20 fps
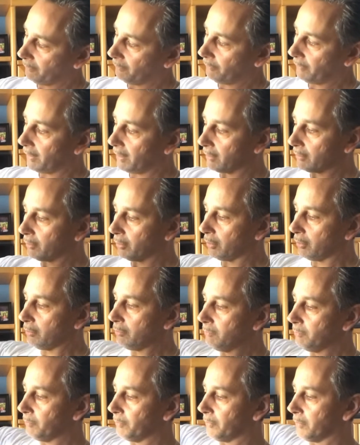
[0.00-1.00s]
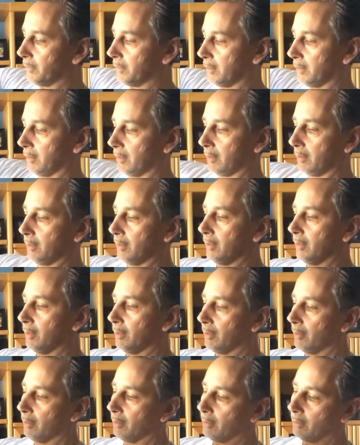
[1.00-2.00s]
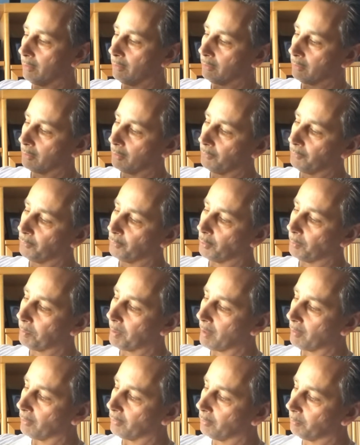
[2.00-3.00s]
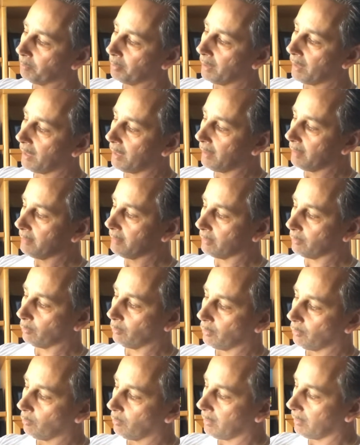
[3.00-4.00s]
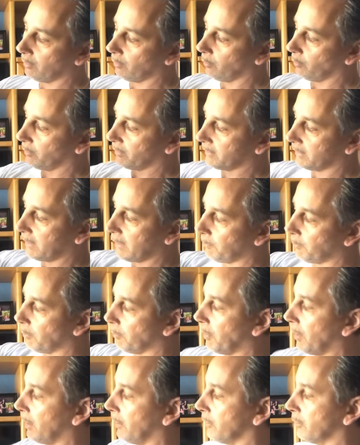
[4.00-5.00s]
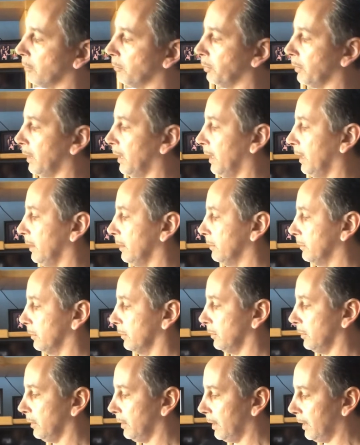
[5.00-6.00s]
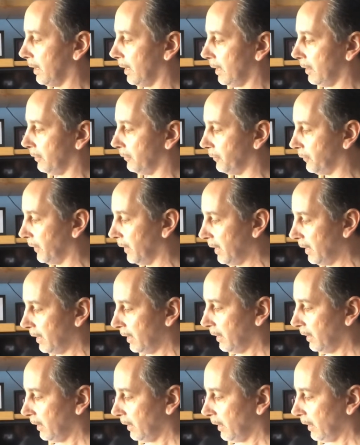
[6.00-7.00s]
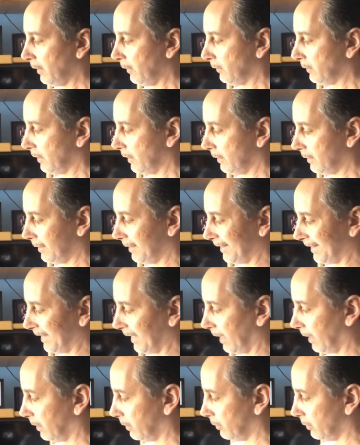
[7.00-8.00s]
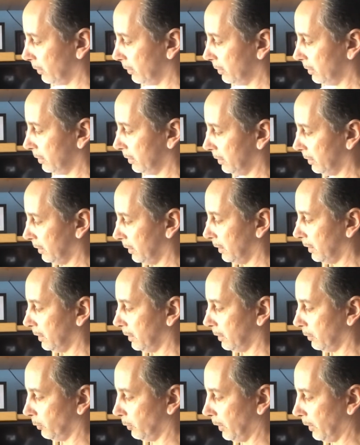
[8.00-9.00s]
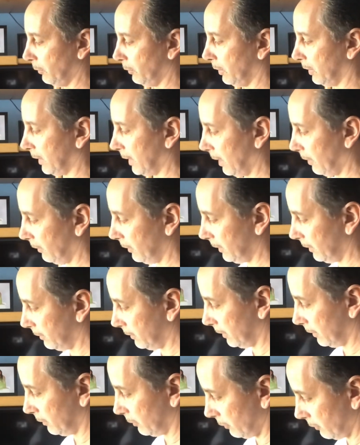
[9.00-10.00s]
Velcro. It's good for your power supplies. That's where you want to always keep your power supplies, so you have everything together whenever you're carrying these things